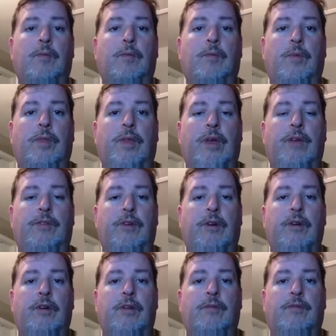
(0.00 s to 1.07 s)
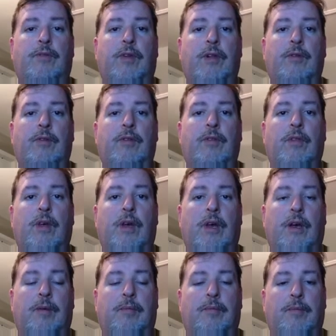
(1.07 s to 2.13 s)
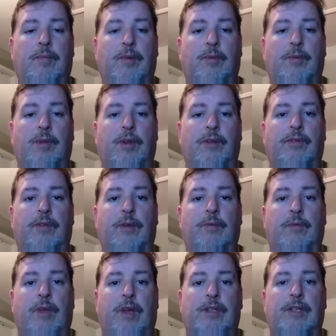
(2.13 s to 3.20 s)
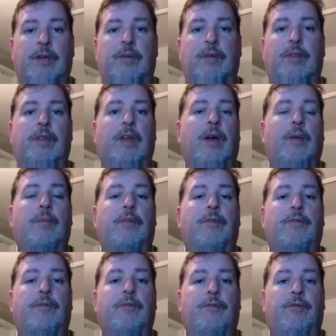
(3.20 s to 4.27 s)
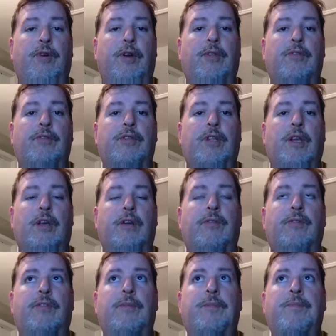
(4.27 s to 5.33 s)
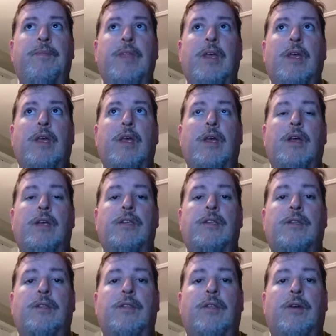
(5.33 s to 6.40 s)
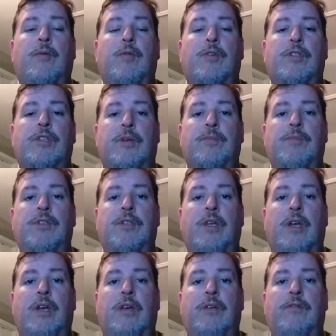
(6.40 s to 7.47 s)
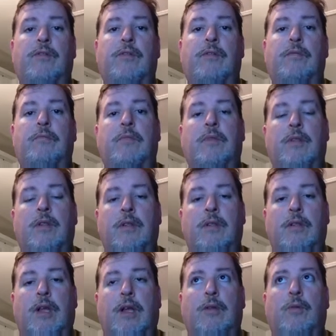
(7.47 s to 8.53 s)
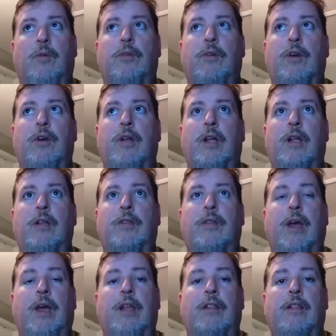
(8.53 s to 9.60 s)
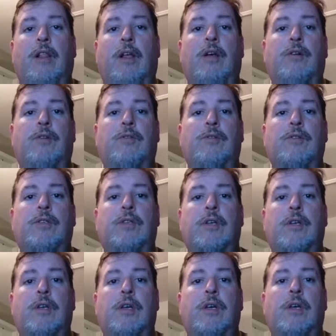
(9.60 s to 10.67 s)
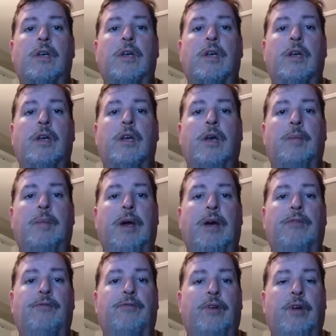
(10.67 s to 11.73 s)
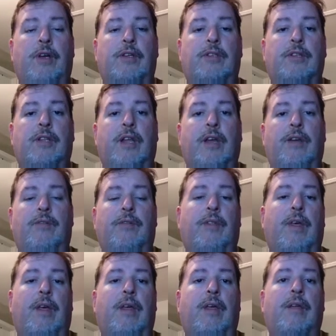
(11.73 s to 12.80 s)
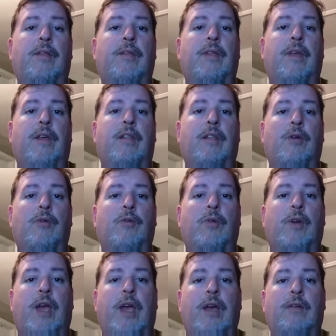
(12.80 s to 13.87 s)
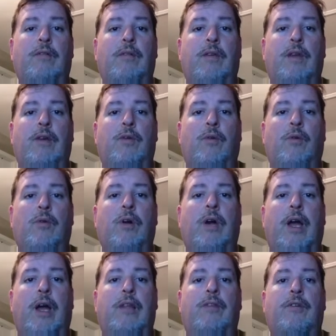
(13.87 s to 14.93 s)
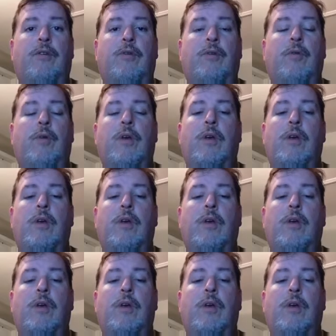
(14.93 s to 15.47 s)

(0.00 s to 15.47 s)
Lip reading: when they started following their beliefs that they accepted at the time of freeing their slaves, there were some states, like North Carolina, that had laws about freeing slaves, that the local county court had to